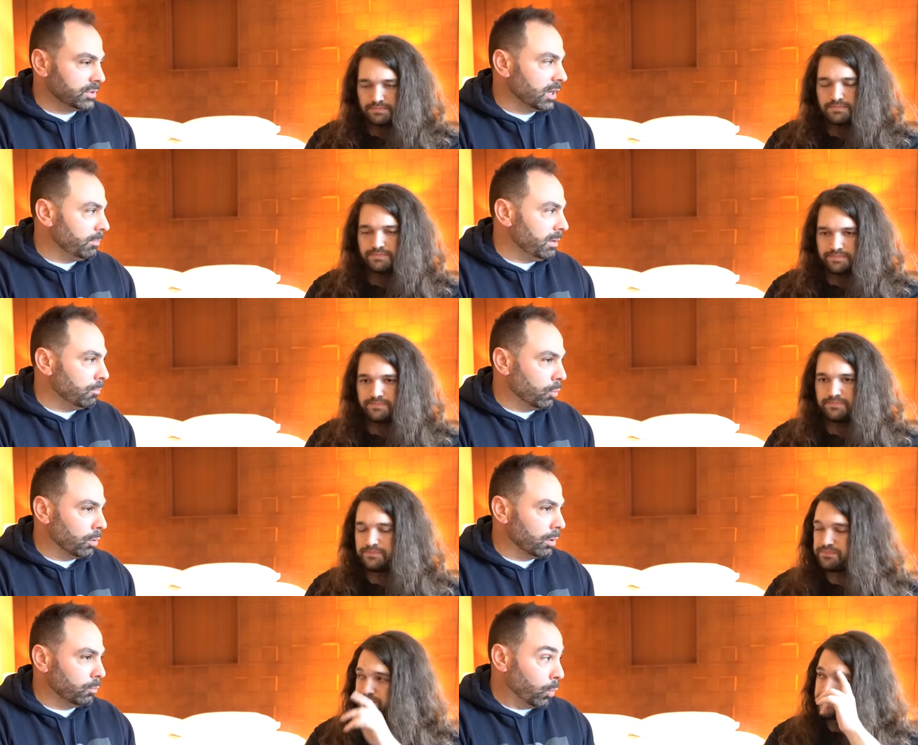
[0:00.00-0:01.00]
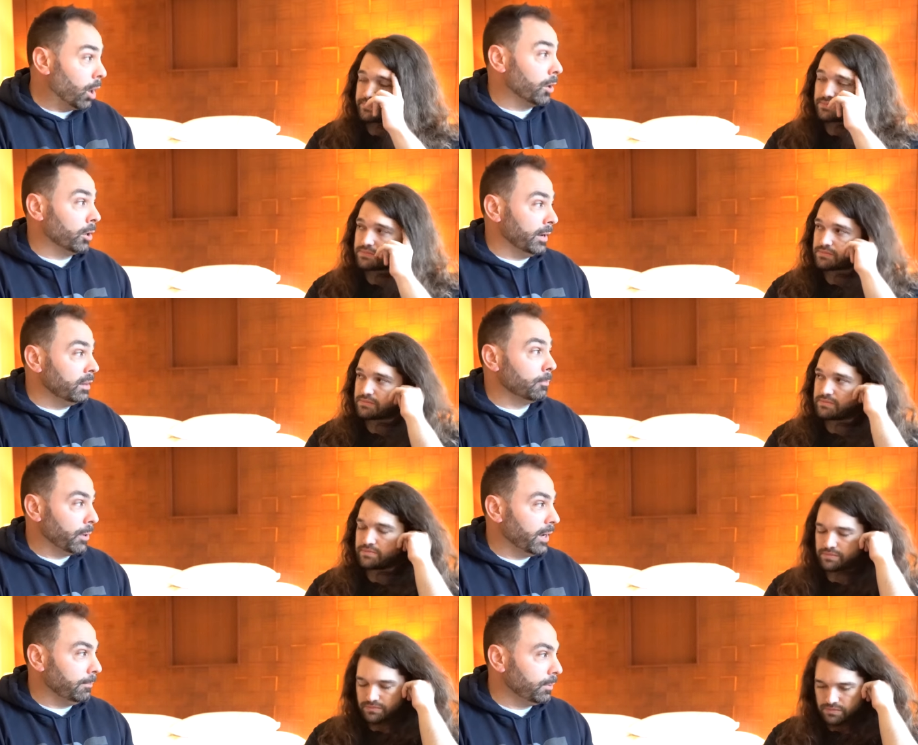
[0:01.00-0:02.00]
Speaker 1: there's going to be more water in the
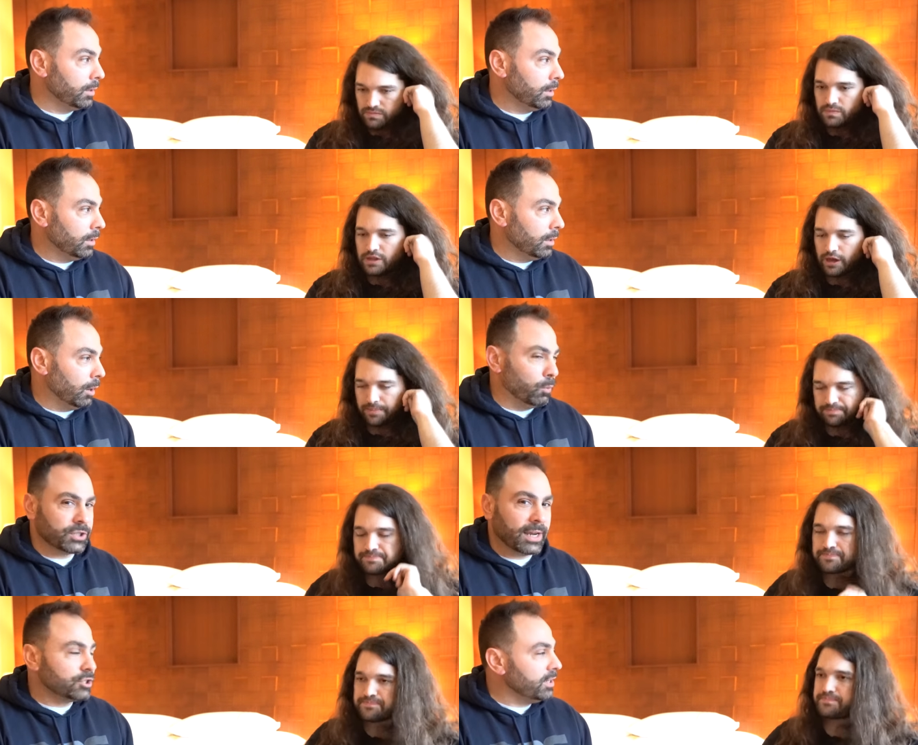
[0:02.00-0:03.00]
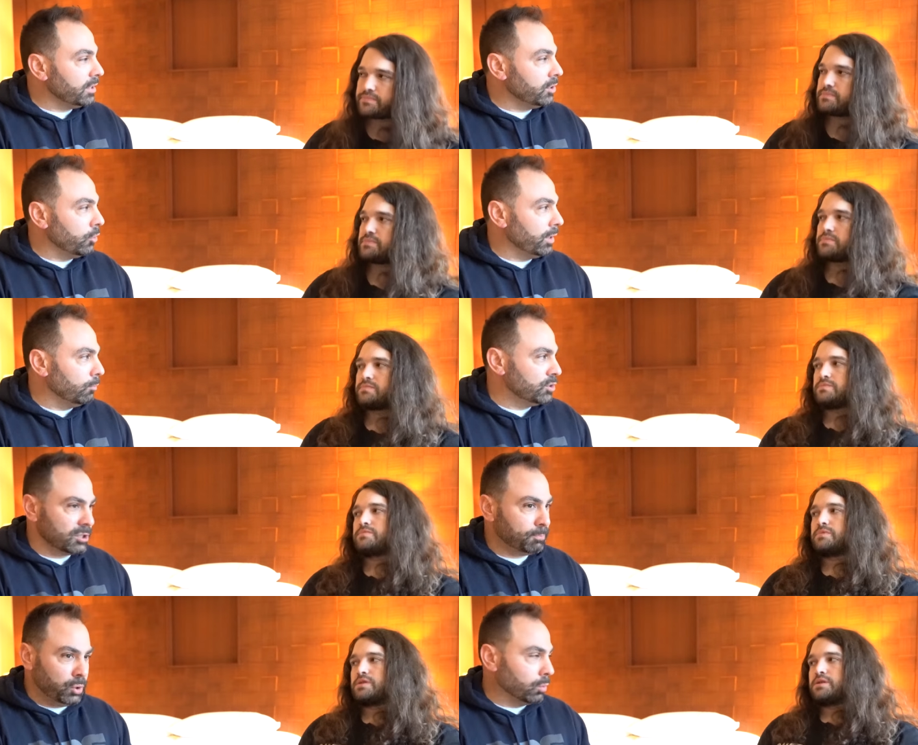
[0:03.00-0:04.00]
pipe. Yeah, uh, which I actually didn't know that it was
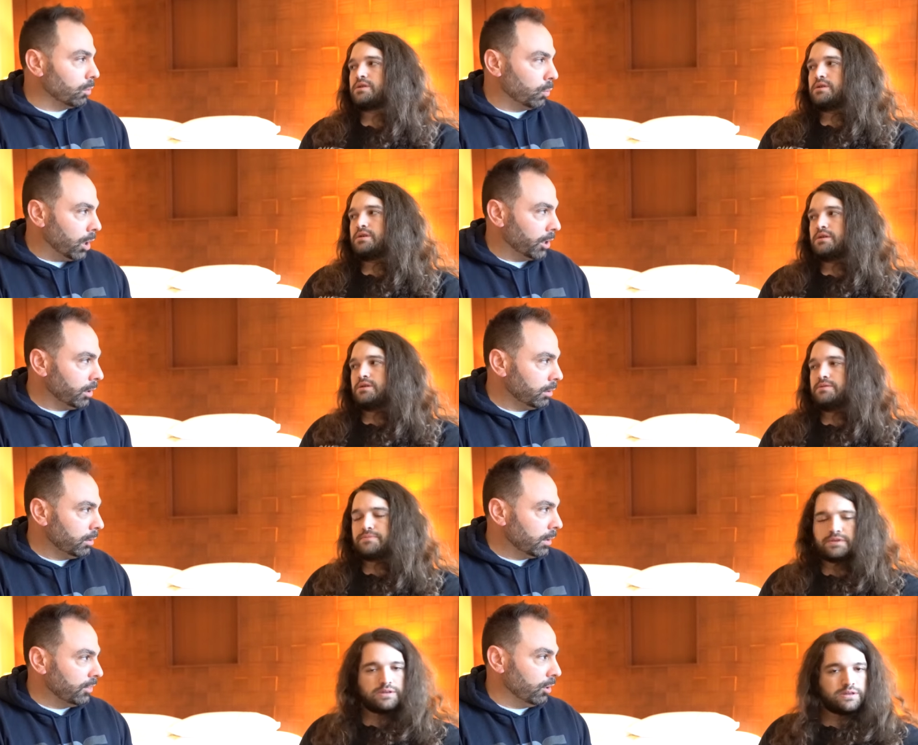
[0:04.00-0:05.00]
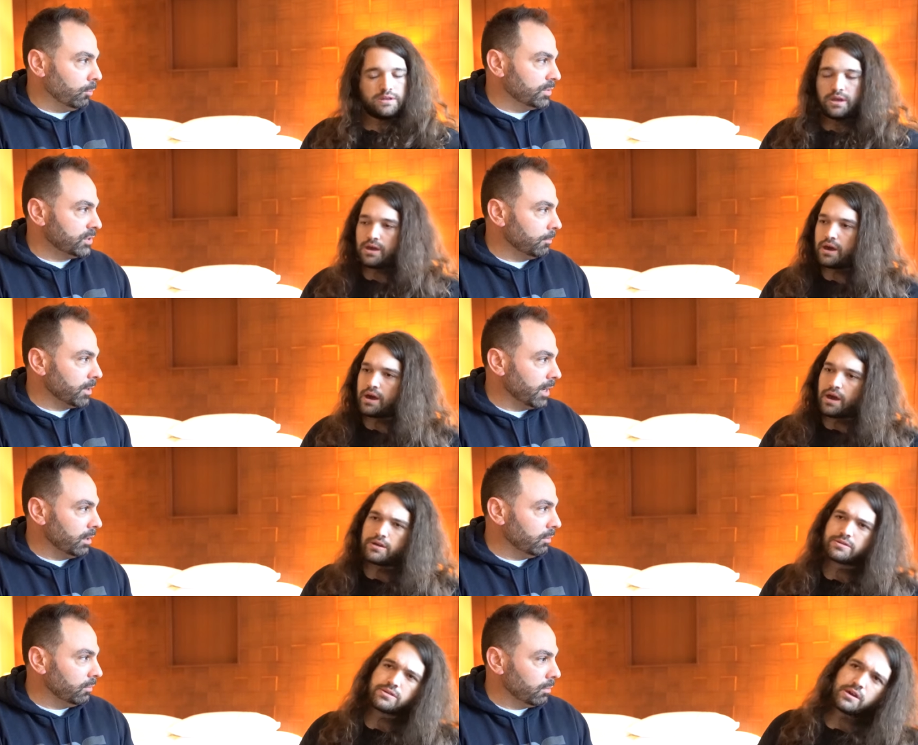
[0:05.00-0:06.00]
just pure water. I thought it was some kind
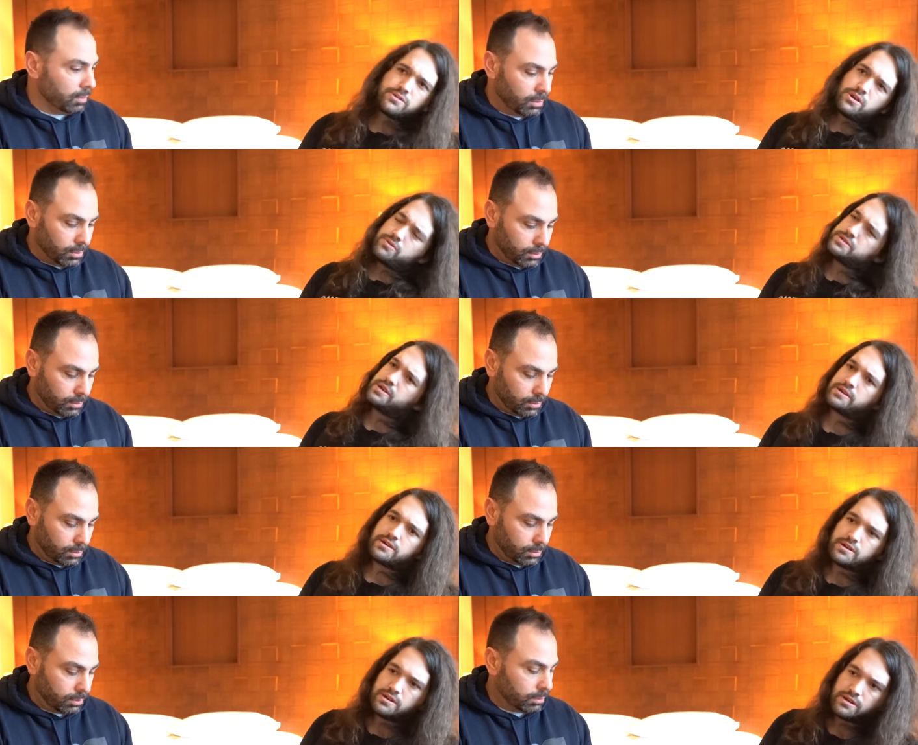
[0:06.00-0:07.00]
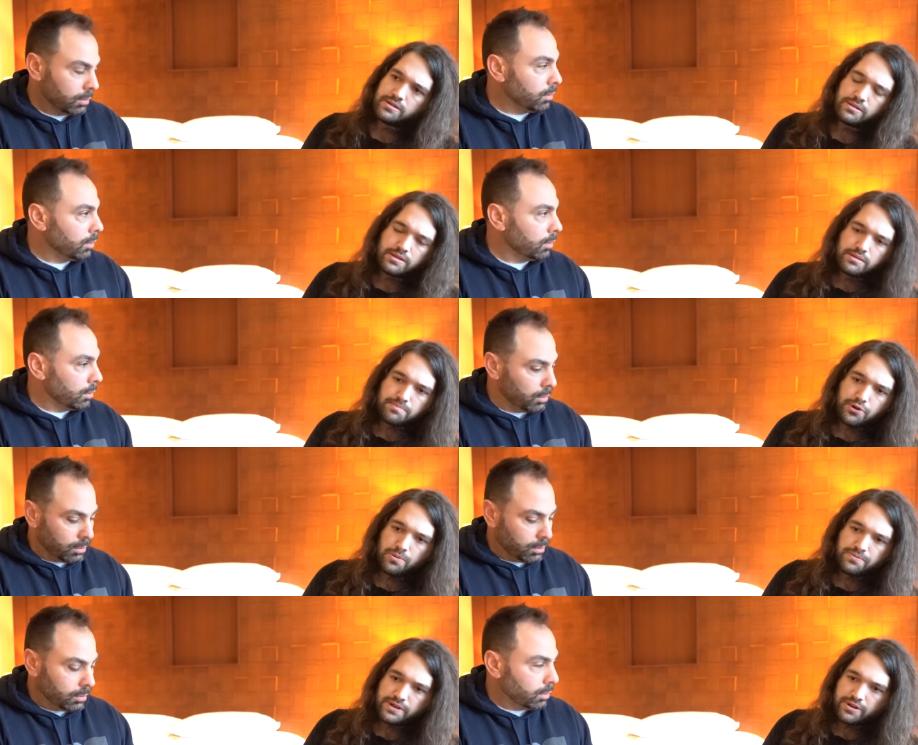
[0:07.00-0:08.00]
I th- of.
Speaker 2: I thought it was like a
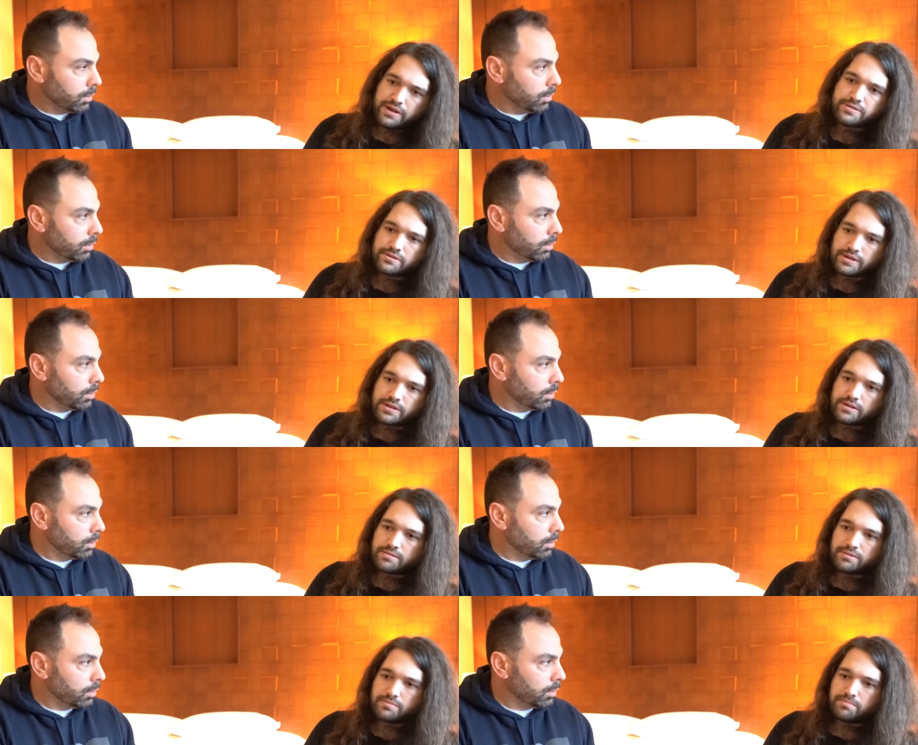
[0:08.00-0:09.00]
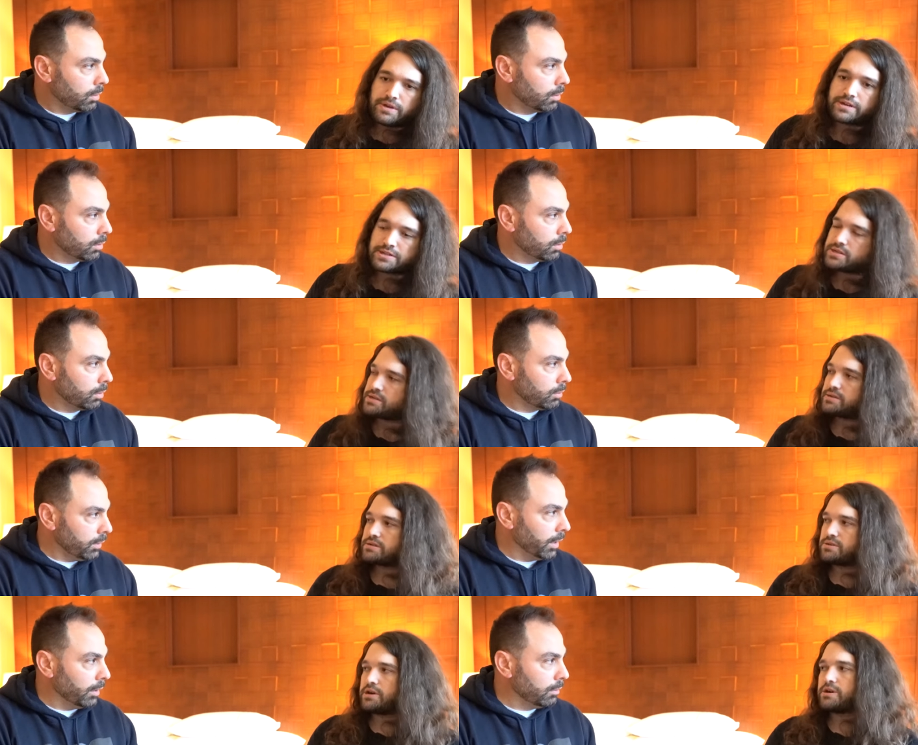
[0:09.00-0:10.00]
propylene or ethylene mix.
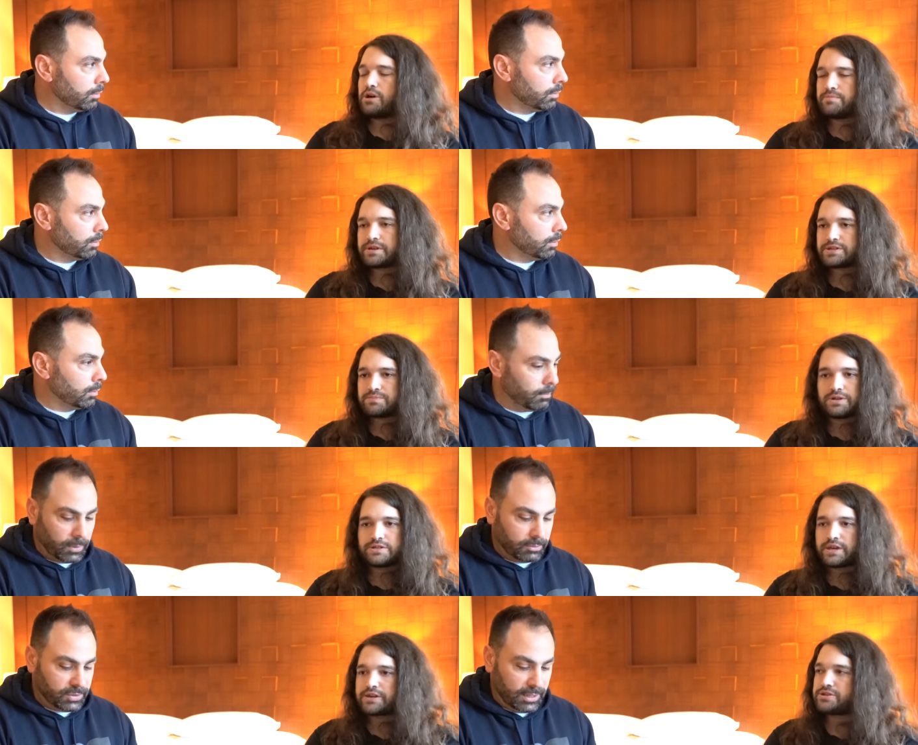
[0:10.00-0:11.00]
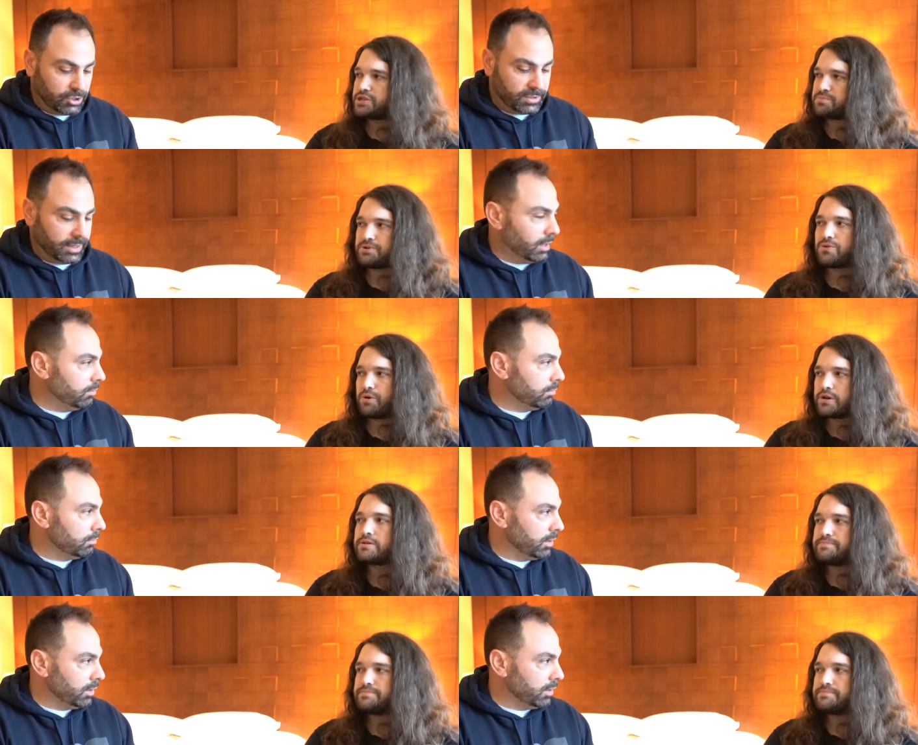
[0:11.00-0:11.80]
Yeah, glycol mix, but it's but actually they just, said
Speaker 1: water.